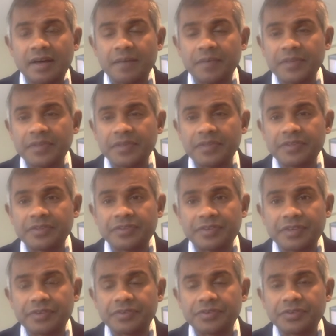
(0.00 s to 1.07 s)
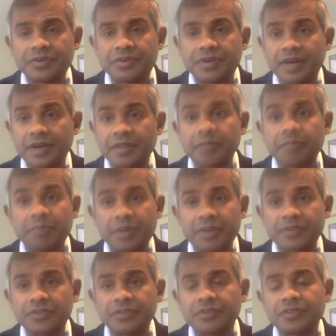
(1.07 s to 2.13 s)
in the cyst, you can either
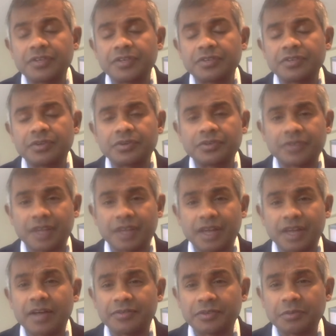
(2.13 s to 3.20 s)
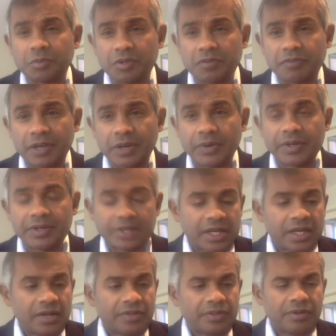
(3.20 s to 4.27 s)
burst the cyst or suck out some of the fluid.
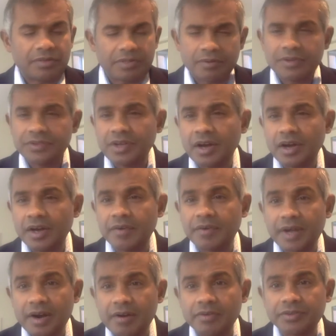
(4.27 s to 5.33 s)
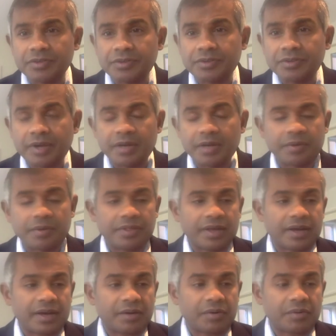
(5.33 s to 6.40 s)
There is a high recurrence rate with that.
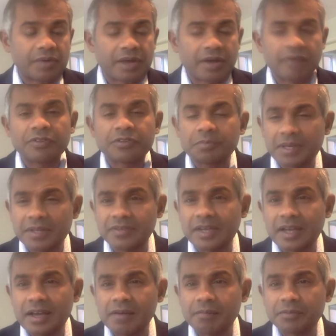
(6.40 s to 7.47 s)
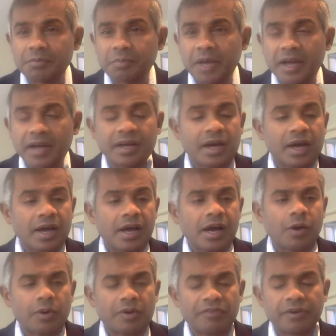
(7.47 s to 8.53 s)
Recurrence means it comes back.
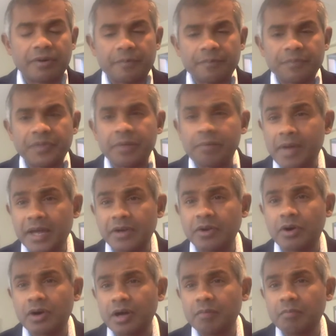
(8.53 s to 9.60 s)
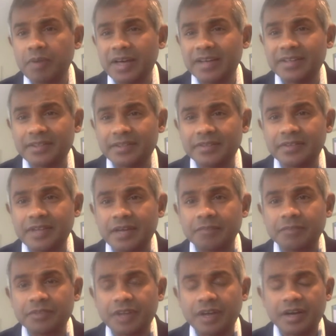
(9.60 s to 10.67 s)
However, it may not come back to the same
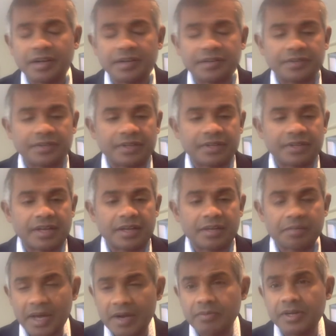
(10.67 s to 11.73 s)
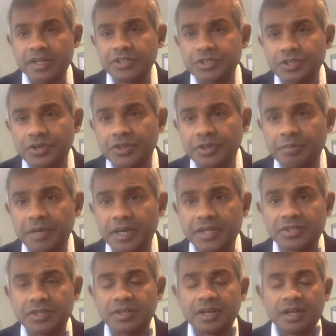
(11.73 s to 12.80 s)
size, and it may reassure the
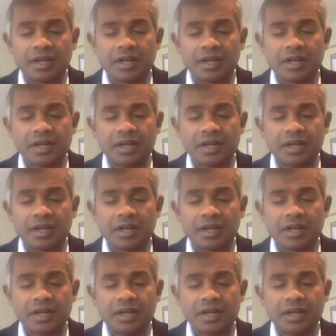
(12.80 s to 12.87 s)
patient